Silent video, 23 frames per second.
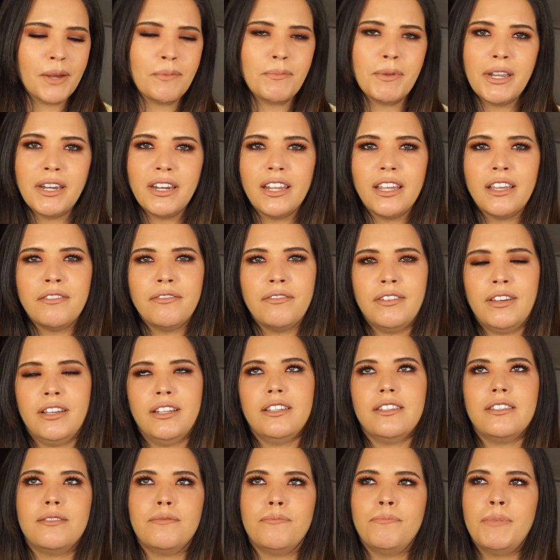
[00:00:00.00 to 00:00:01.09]
I mean, if
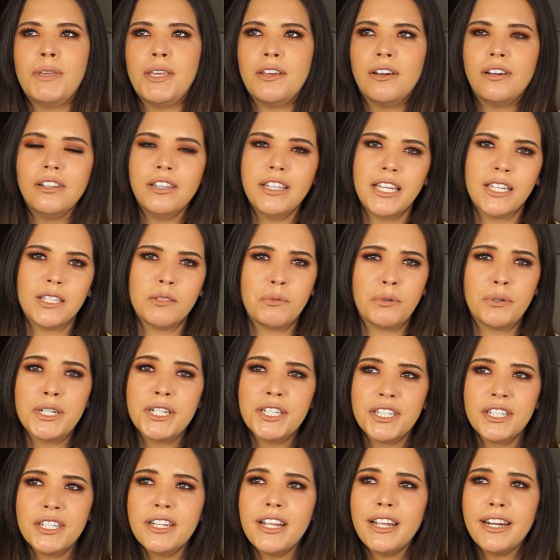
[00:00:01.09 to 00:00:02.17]
it's beyond the
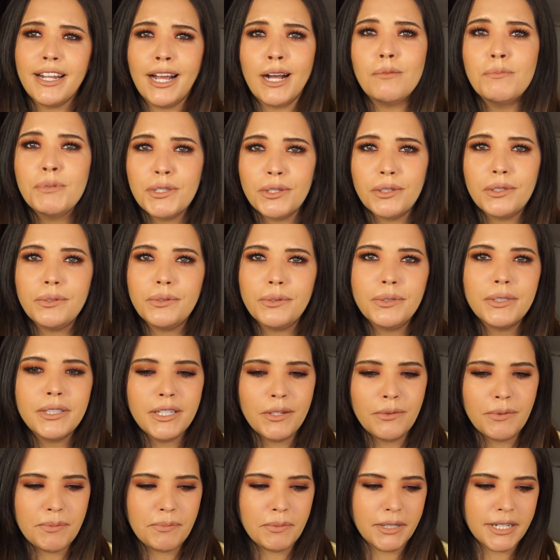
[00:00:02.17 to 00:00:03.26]
expiration date,
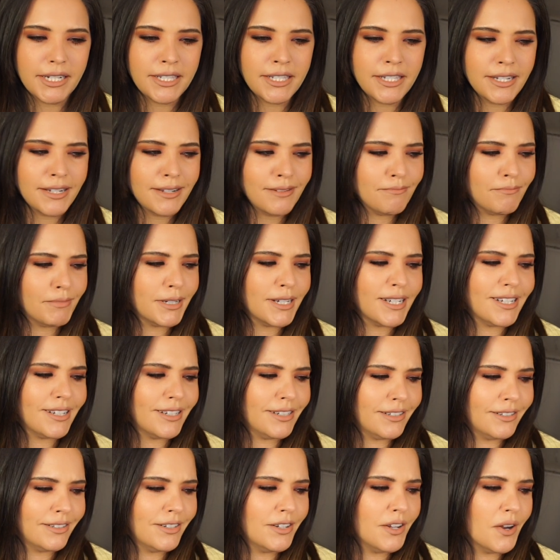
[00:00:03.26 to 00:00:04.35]
absolutely replace it,
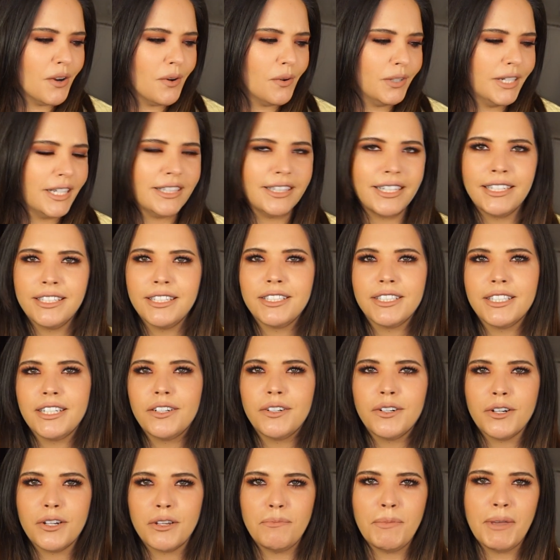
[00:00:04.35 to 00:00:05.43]
but no, like that doesn't
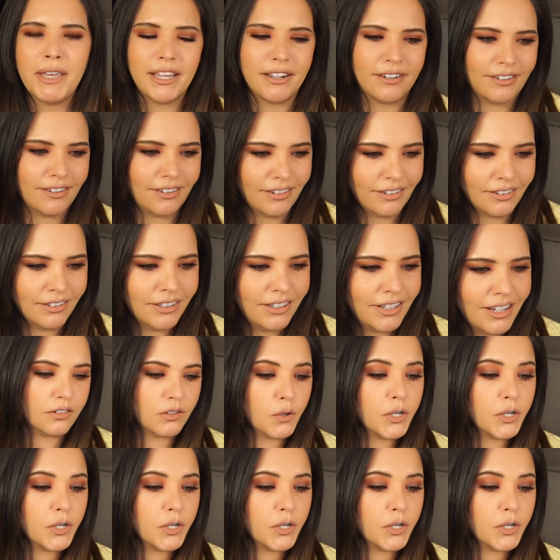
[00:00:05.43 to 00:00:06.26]
irk me at all.